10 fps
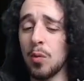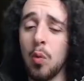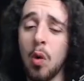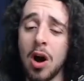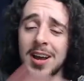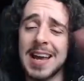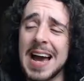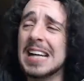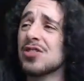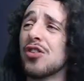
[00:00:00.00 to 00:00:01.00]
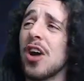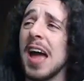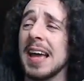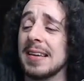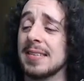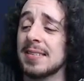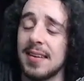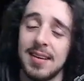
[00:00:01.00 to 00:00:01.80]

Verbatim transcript: What a catchphrase!